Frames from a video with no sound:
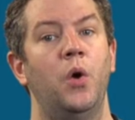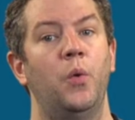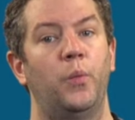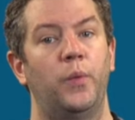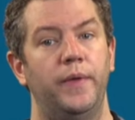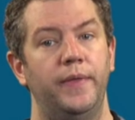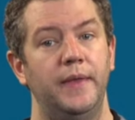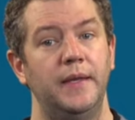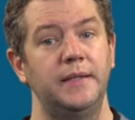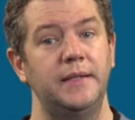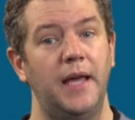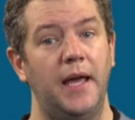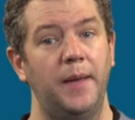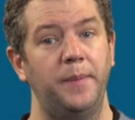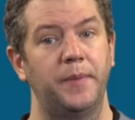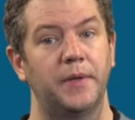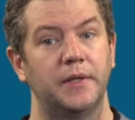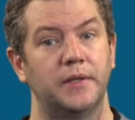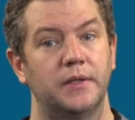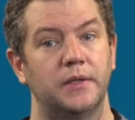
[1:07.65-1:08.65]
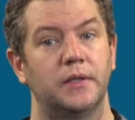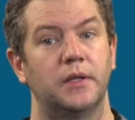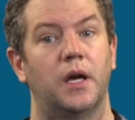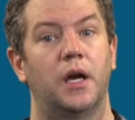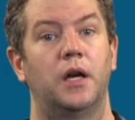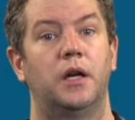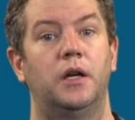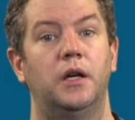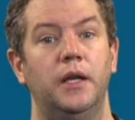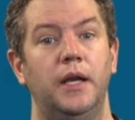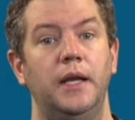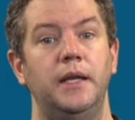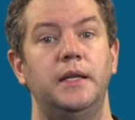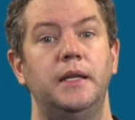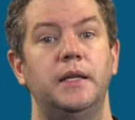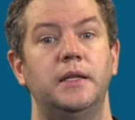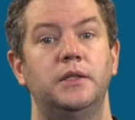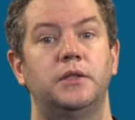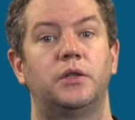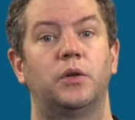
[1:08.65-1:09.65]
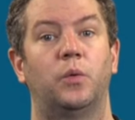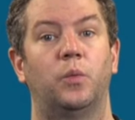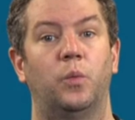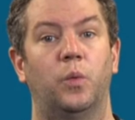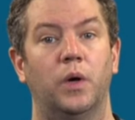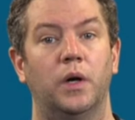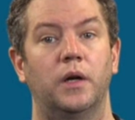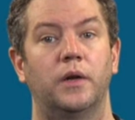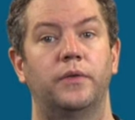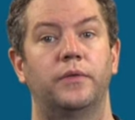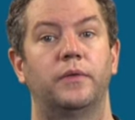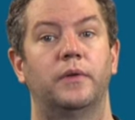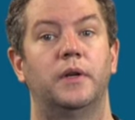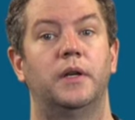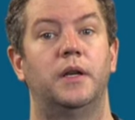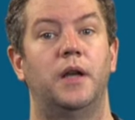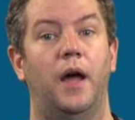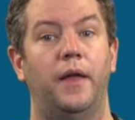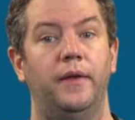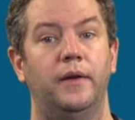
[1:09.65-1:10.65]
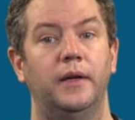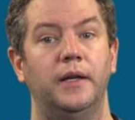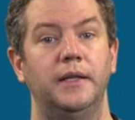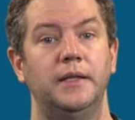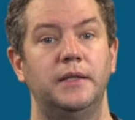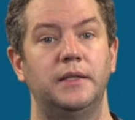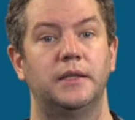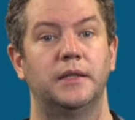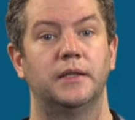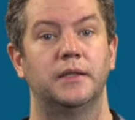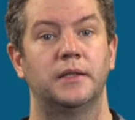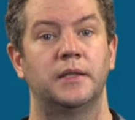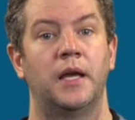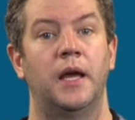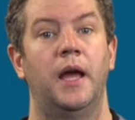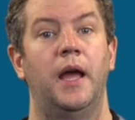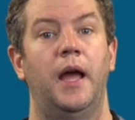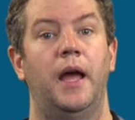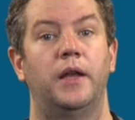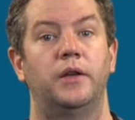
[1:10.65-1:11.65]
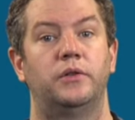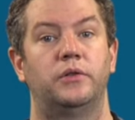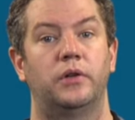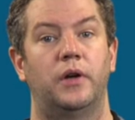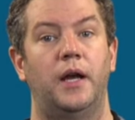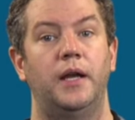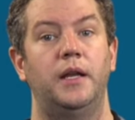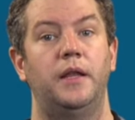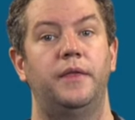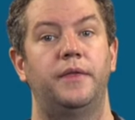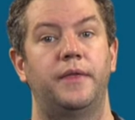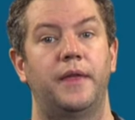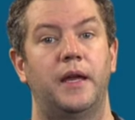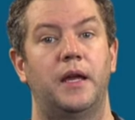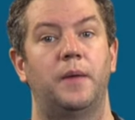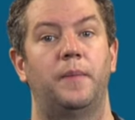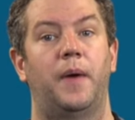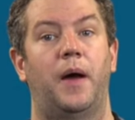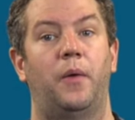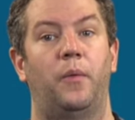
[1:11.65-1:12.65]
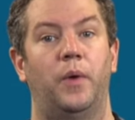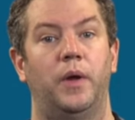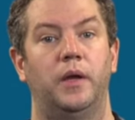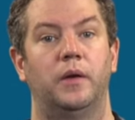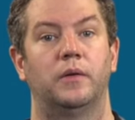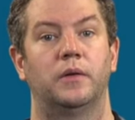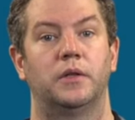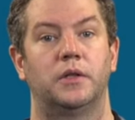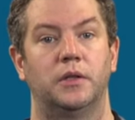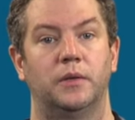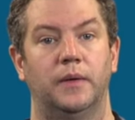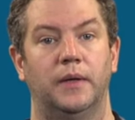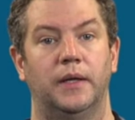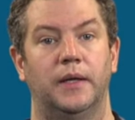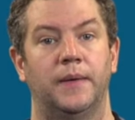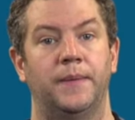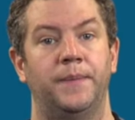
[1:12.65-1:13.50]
When this happens, a good idea is to work through another instance and try to think about what you're doing.